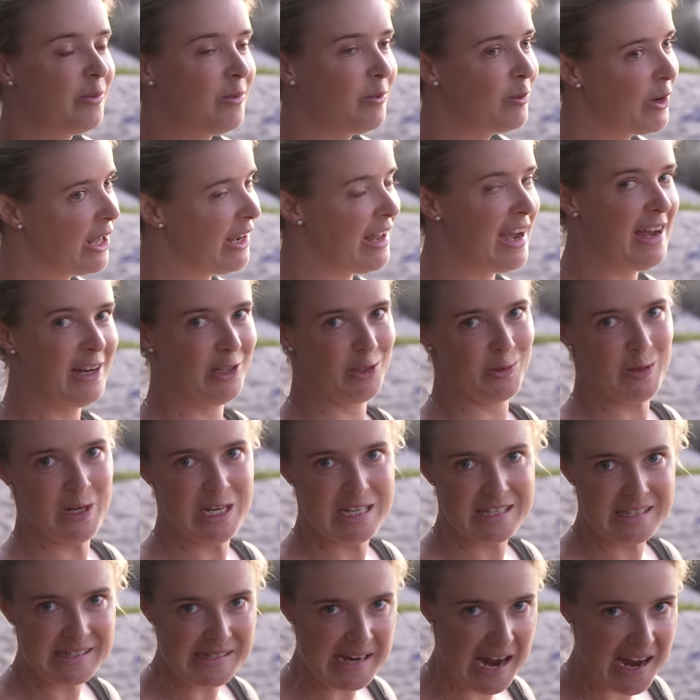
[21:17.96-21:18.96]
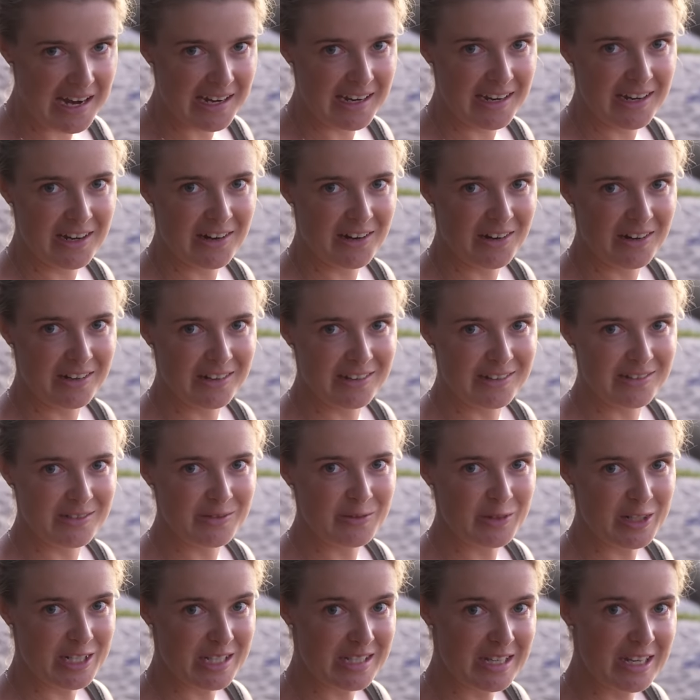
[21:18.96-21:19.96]
we're like, do we stay here and
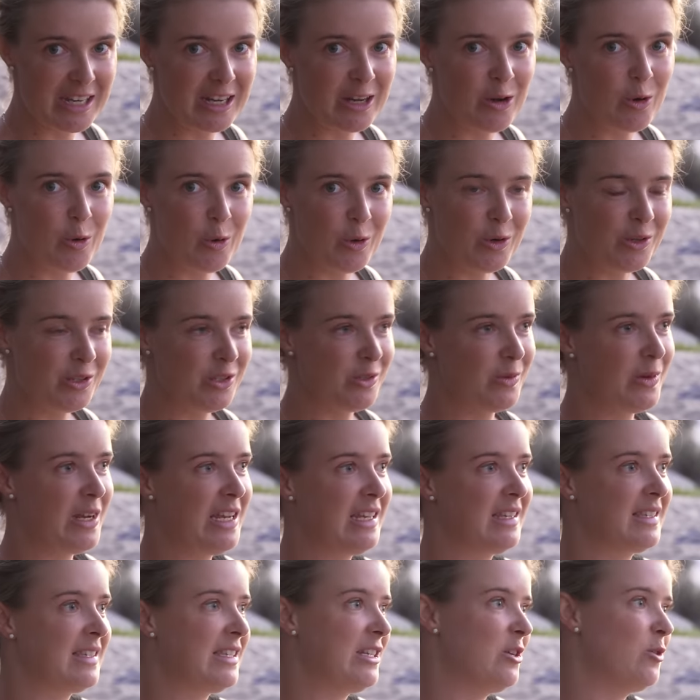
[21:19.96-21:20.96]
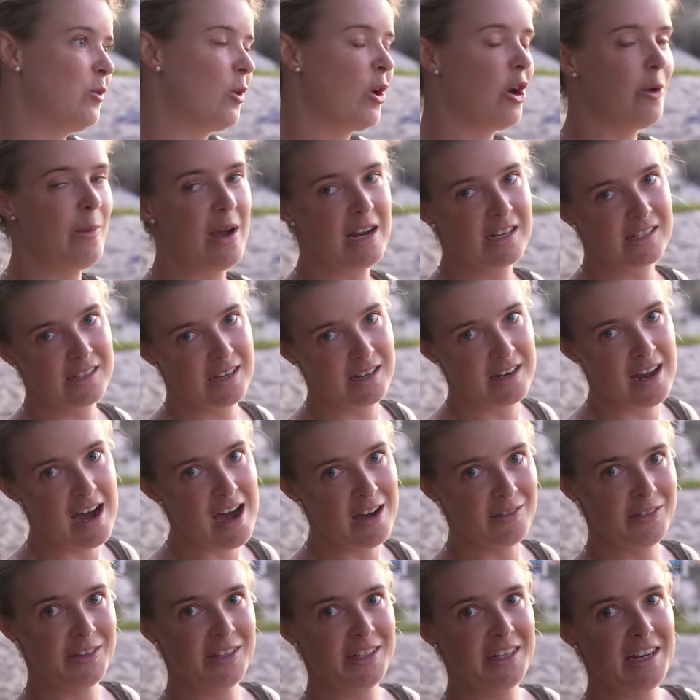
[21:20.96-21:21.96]
risk it or do we still go back to
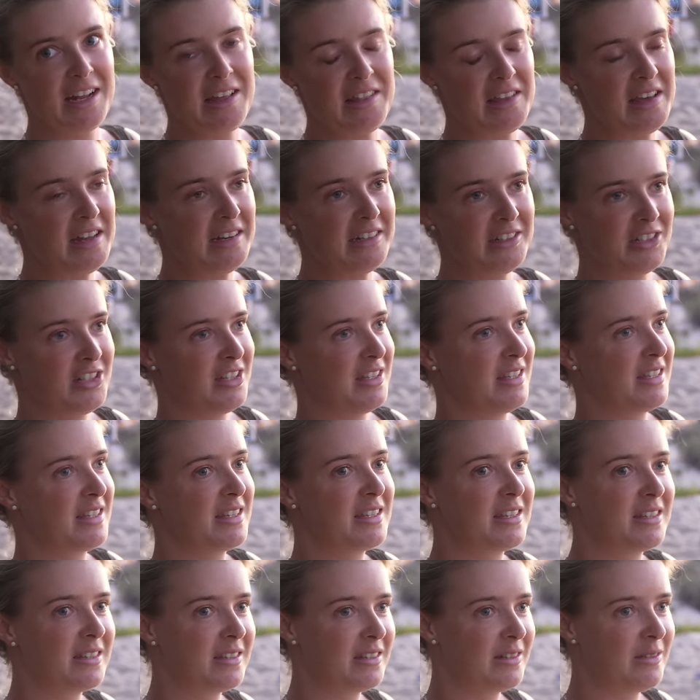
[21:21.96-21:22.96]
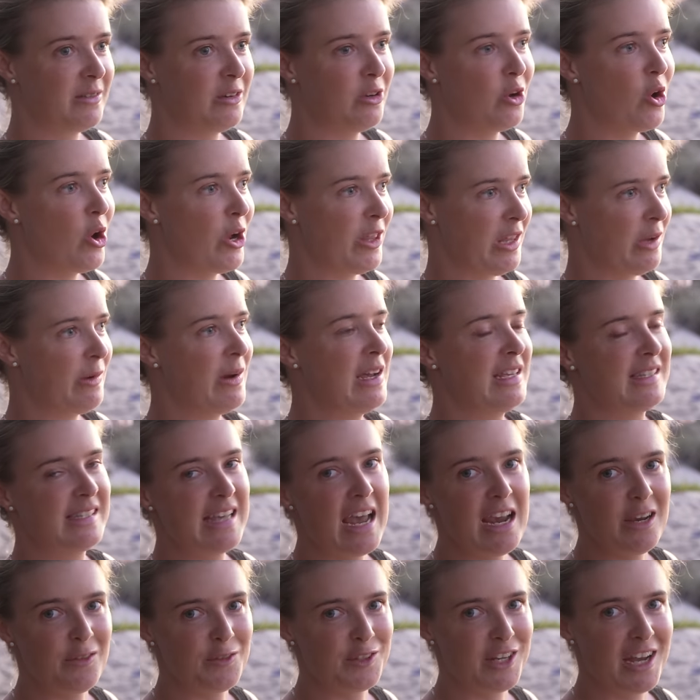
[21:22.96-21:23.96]
Carnarvon and then just know that we're
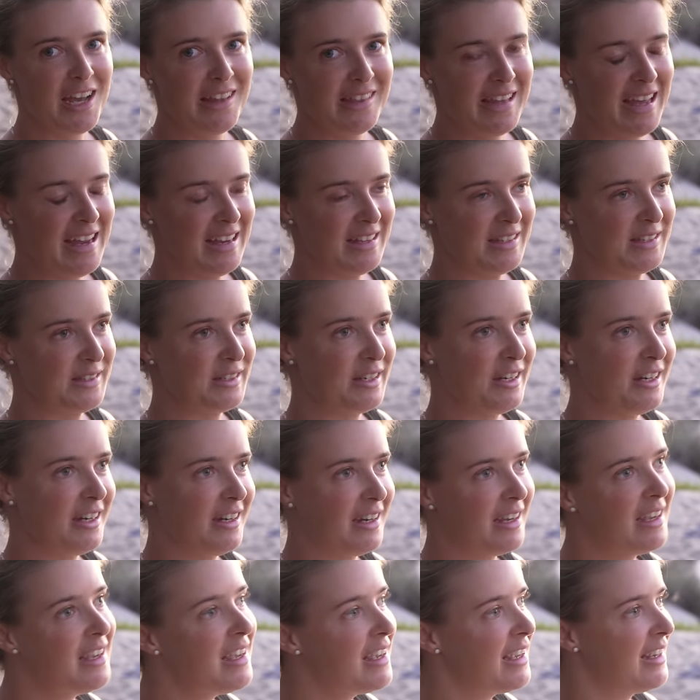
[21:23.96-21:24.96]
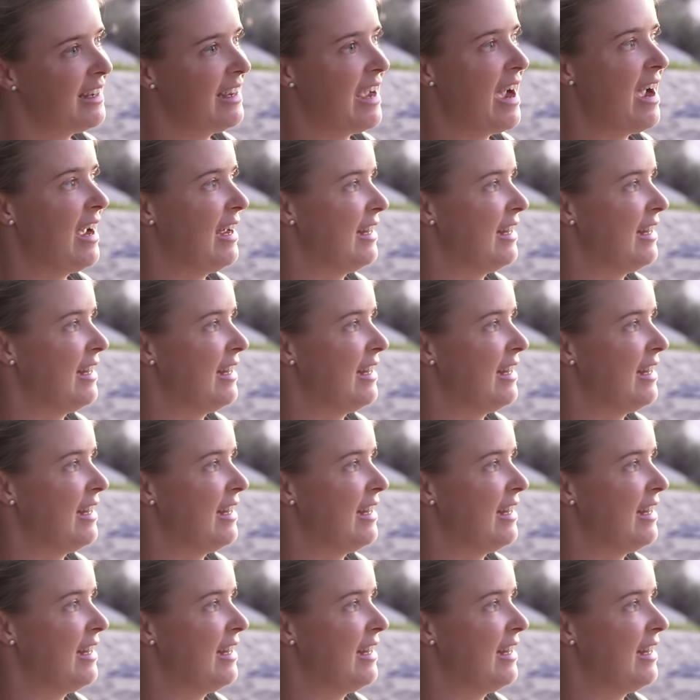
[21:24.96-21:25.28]
safe down there. So yeah,